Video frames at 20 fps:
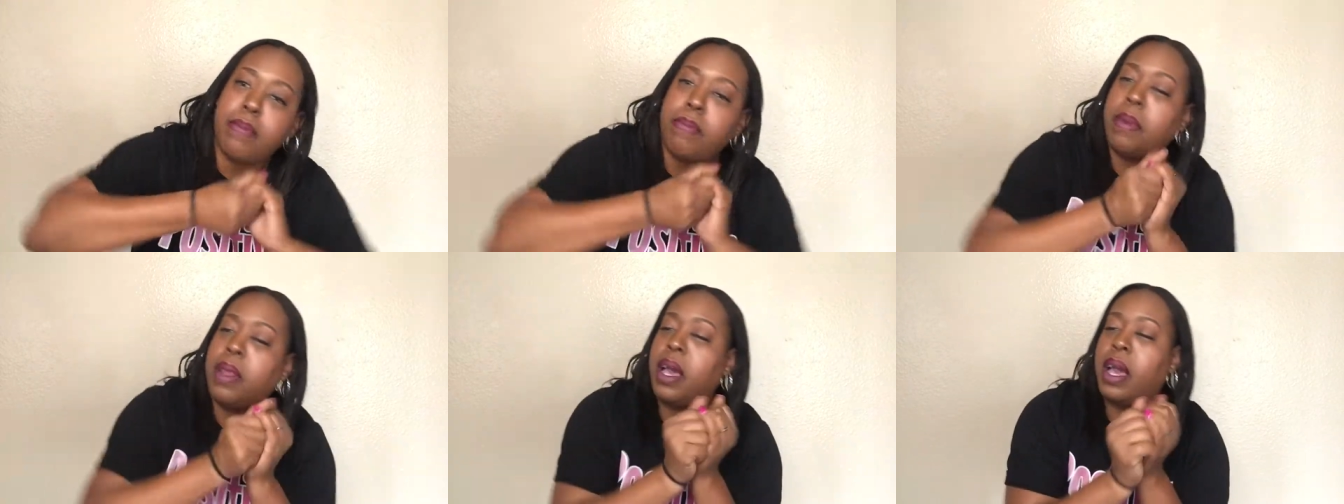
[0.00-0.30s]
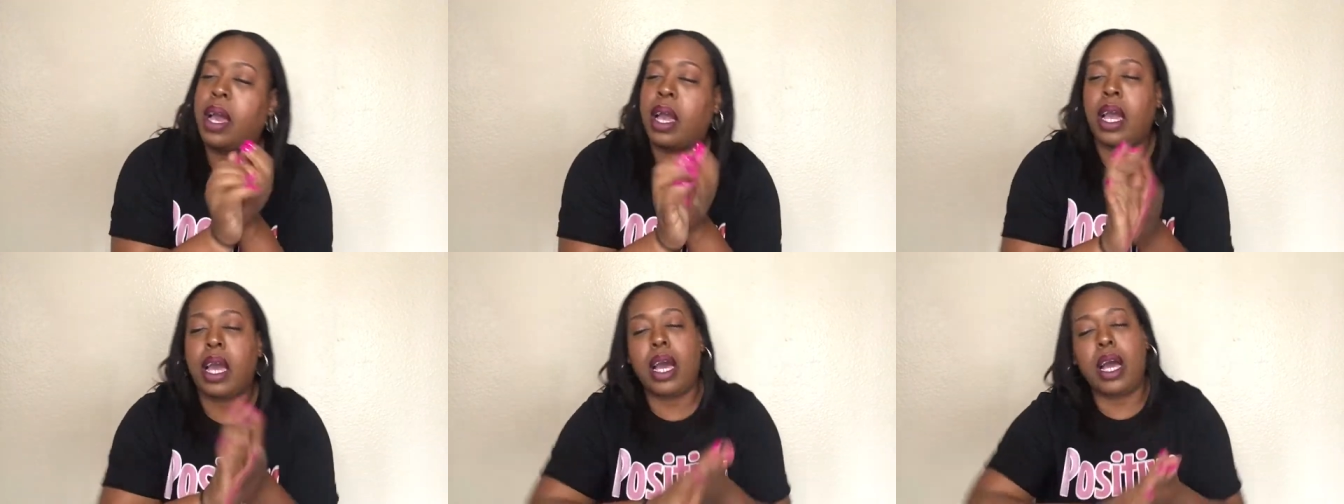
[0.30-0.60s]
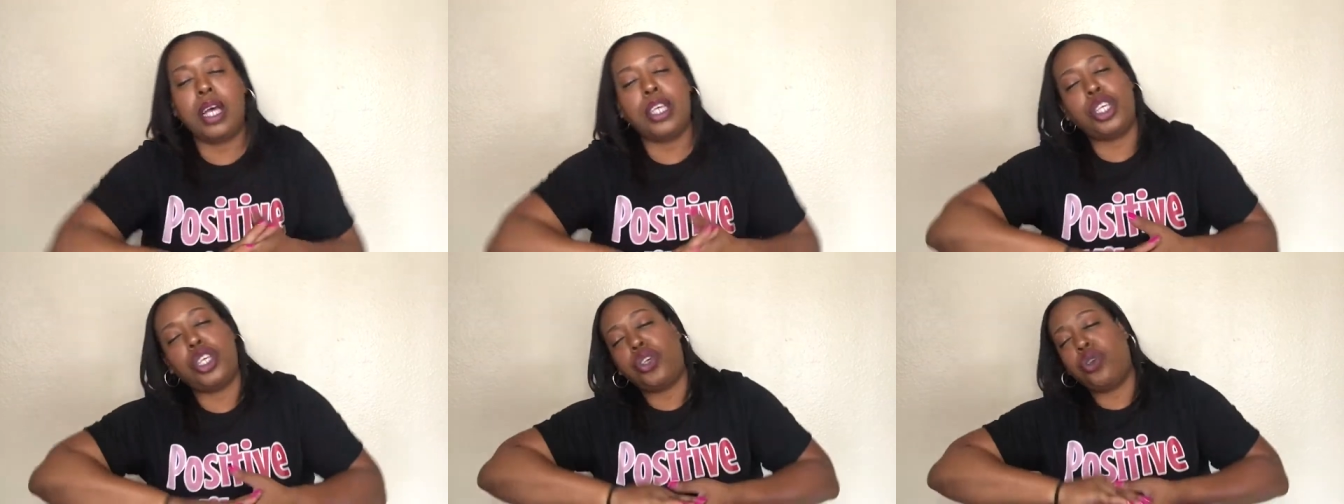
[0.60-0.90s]
Blood,
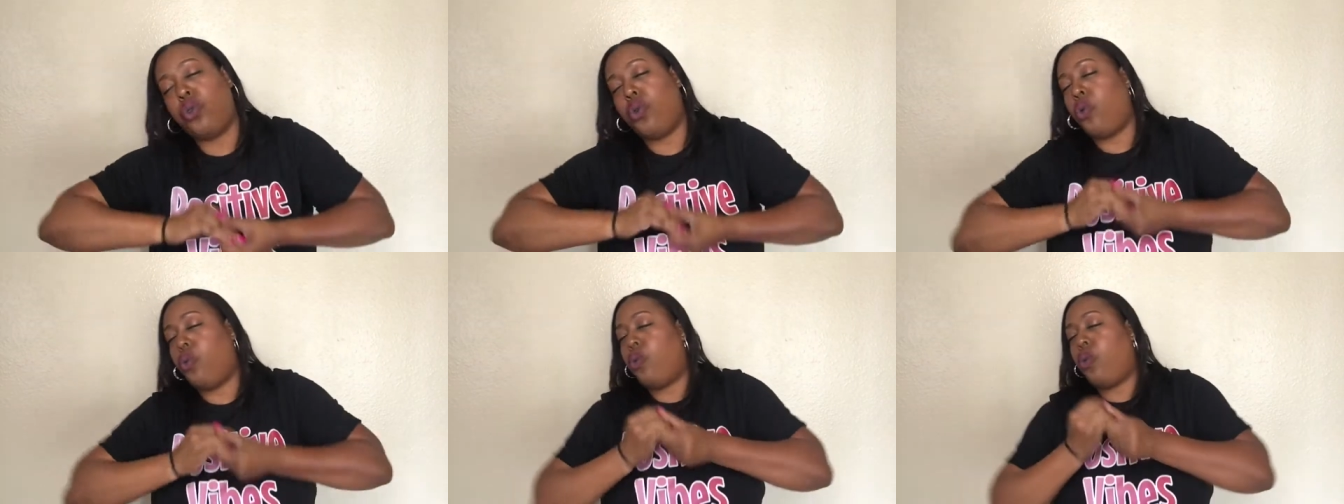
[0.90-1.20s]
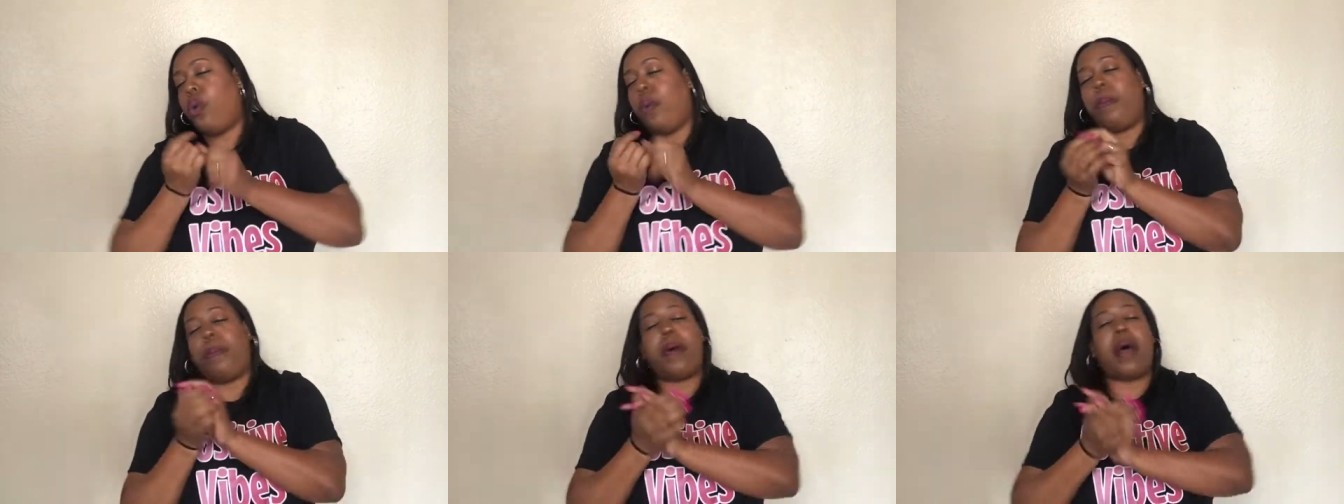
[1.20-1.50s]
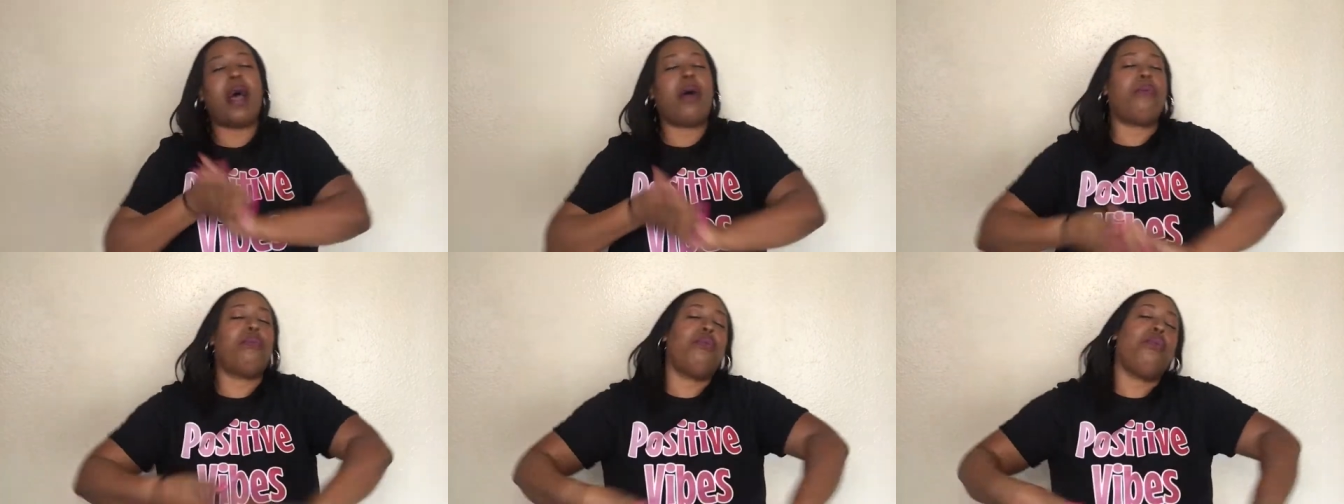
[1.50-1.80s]
cuss, whoop,
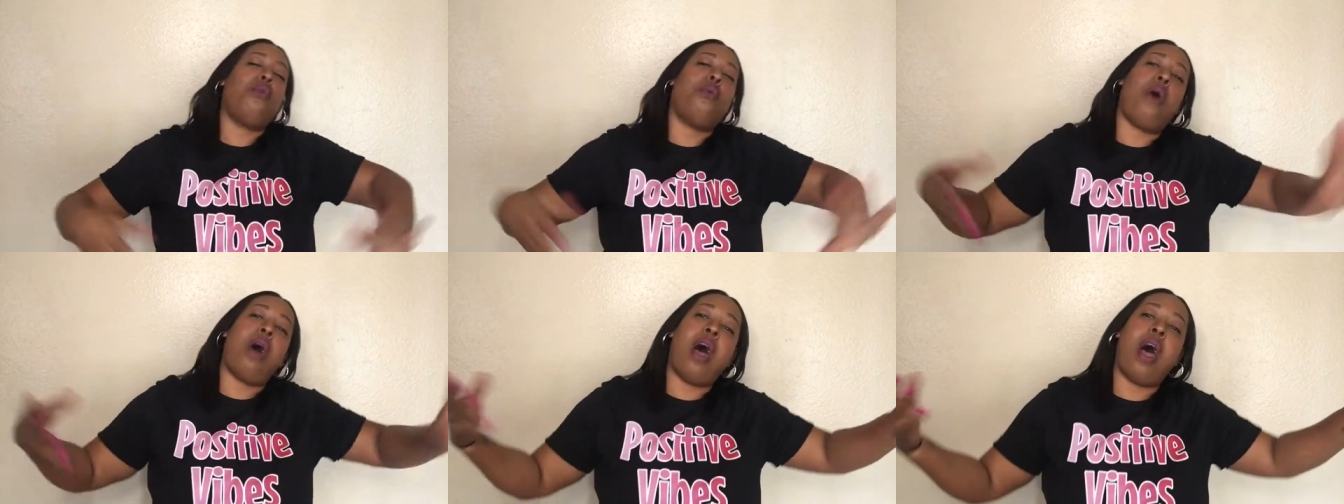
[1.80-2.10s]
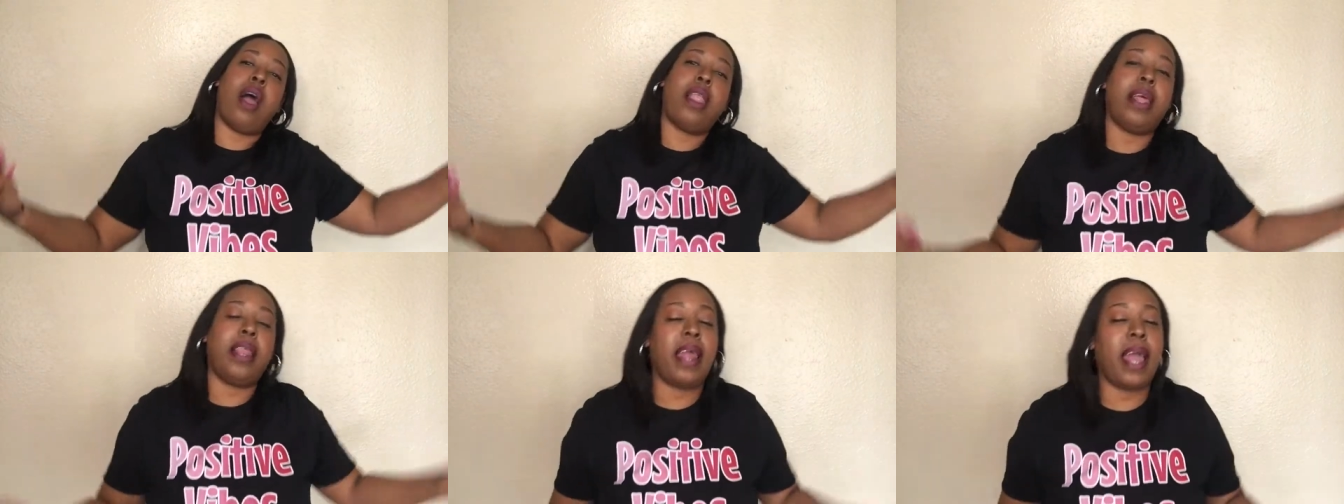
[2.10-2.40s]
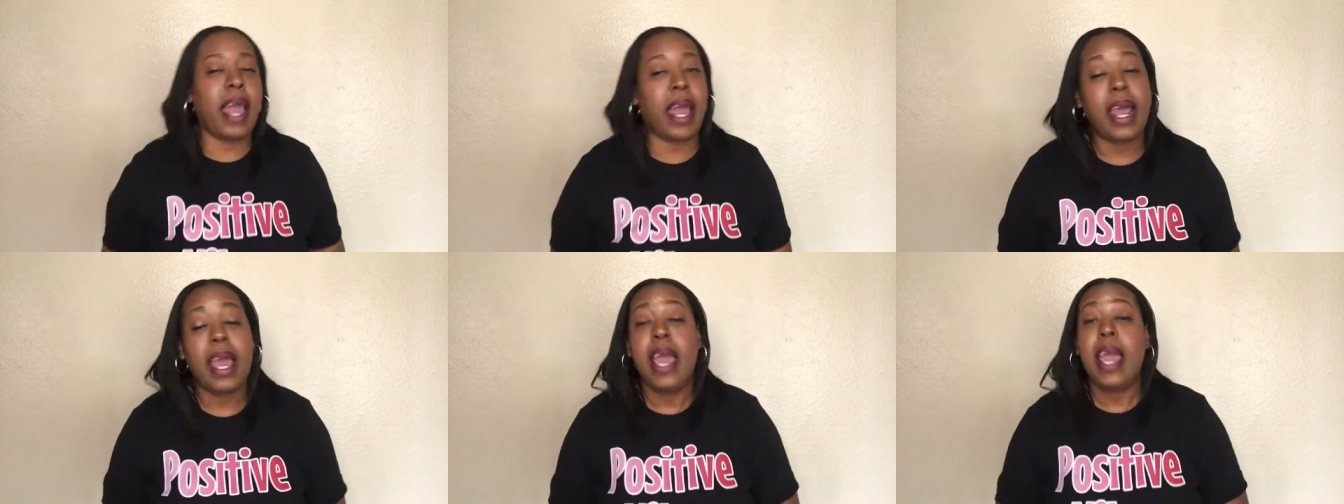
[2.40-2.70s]
Piru, all of
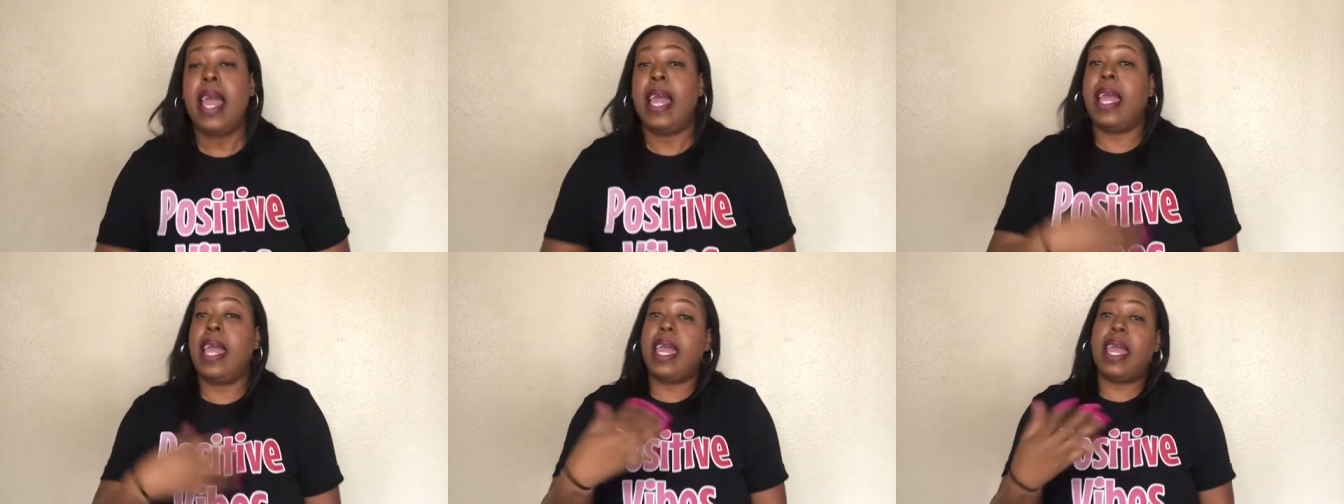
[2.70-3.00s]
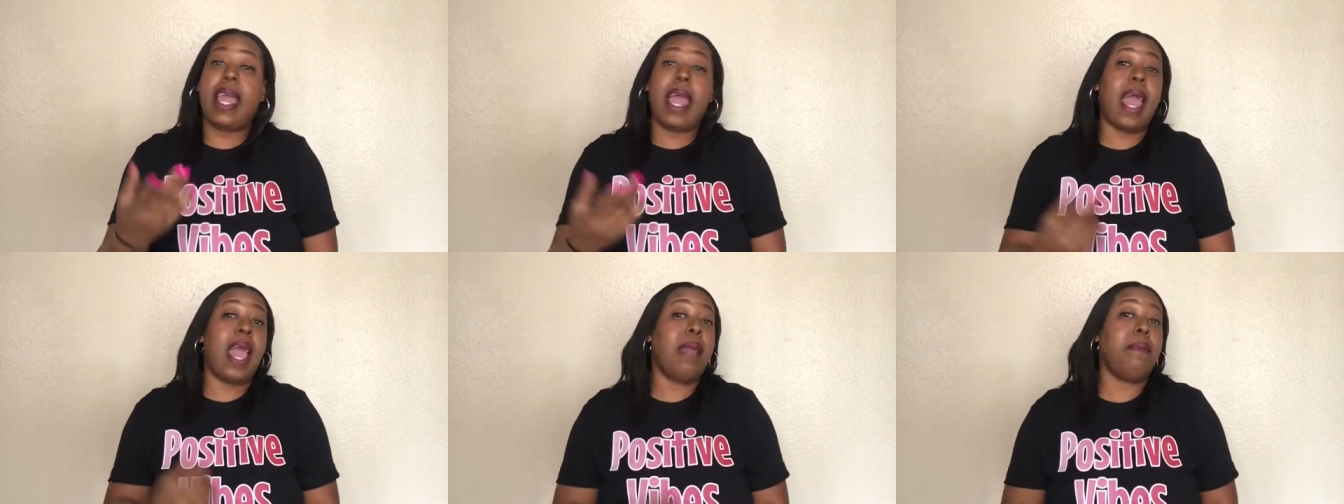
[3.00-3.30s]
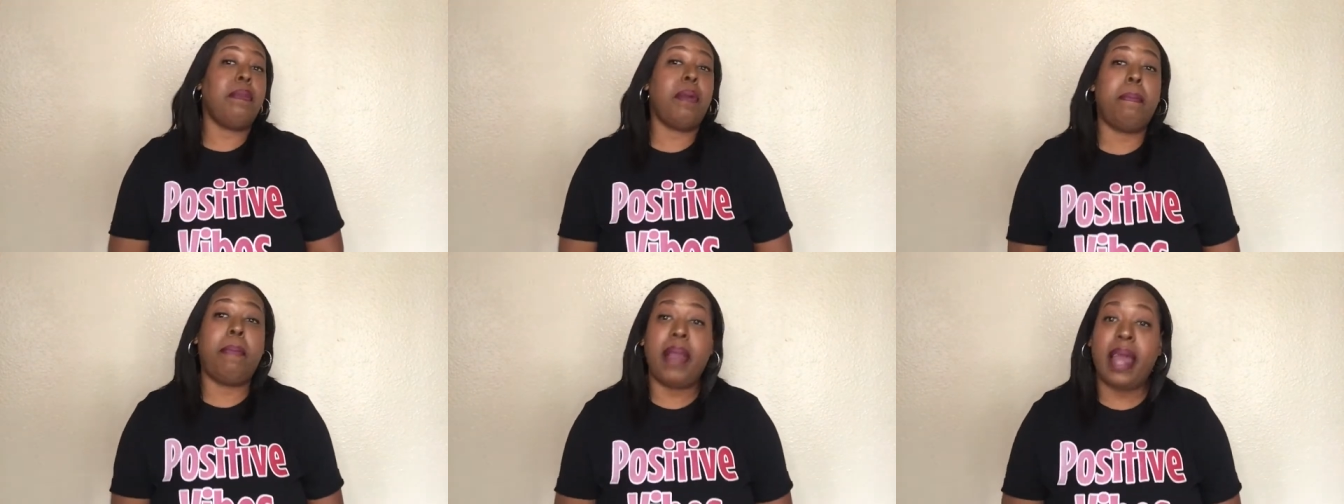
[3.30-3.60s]
that. He
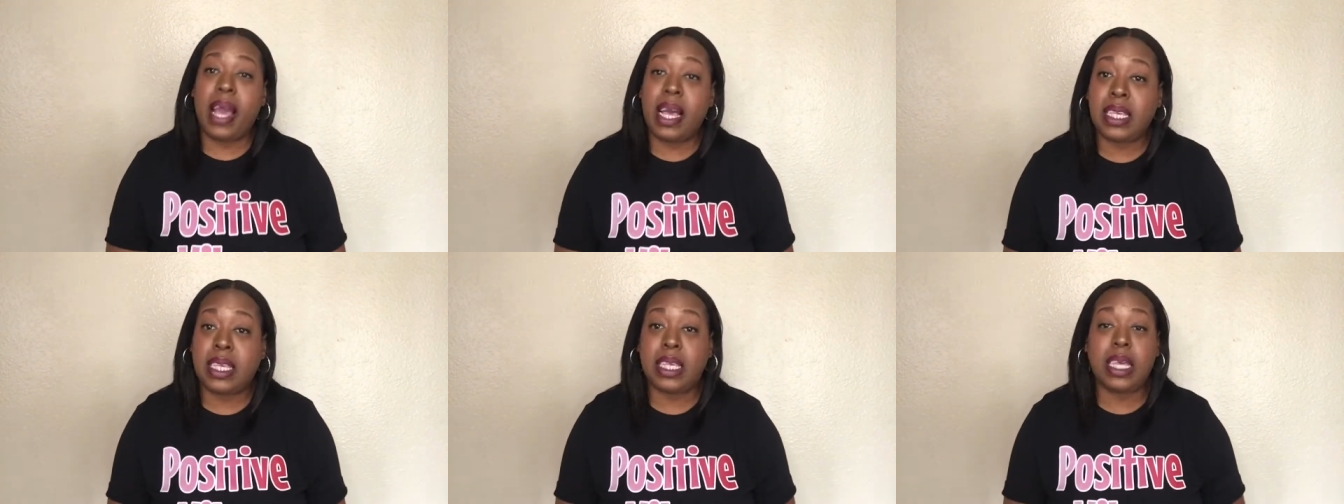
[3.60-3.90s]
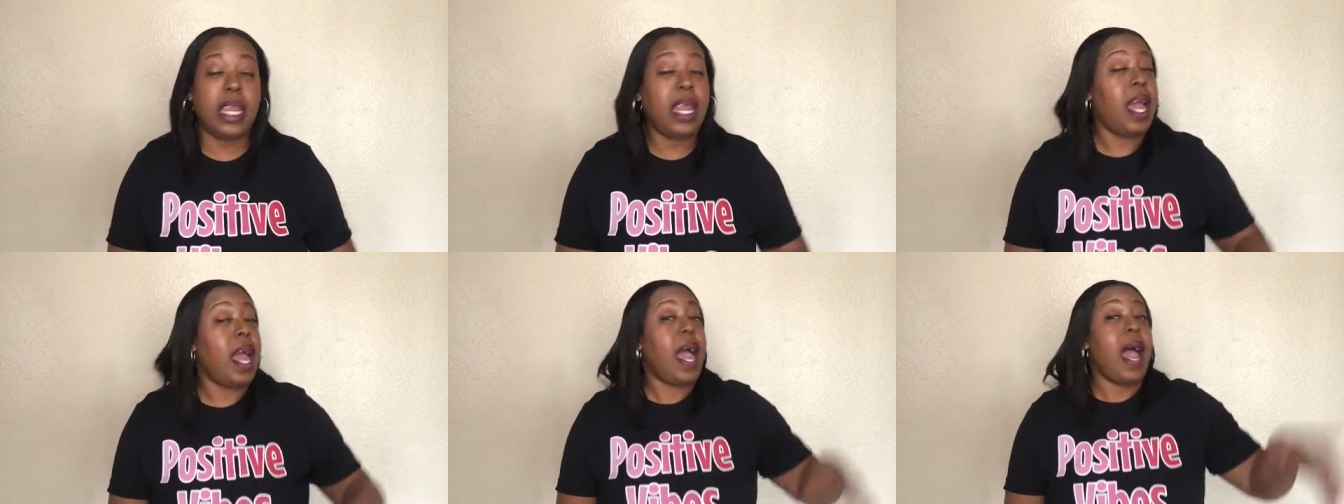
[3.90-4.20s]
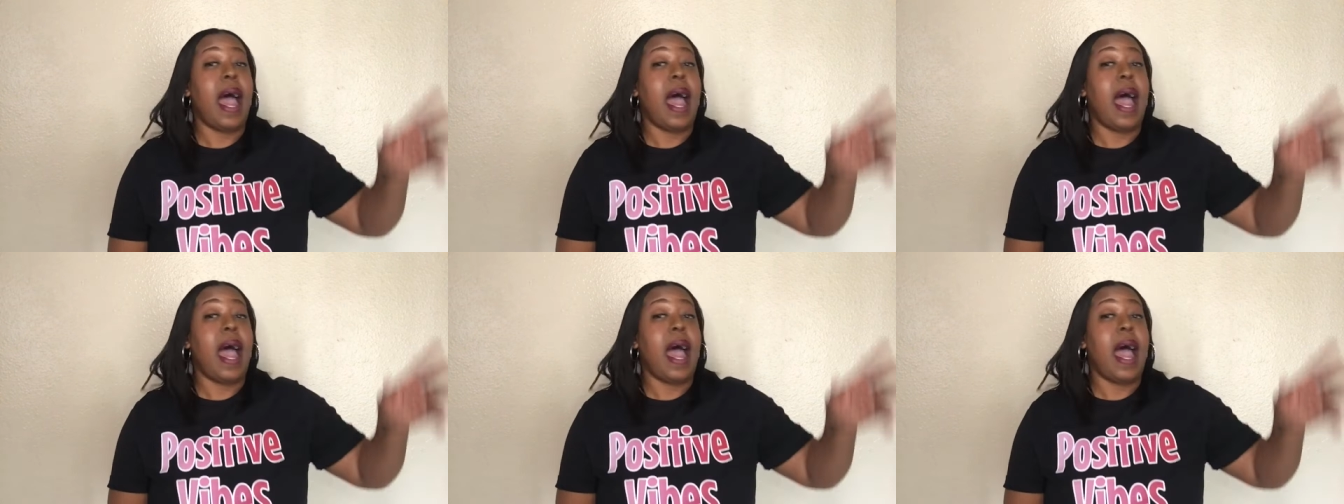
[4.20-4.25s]
gave the blessing.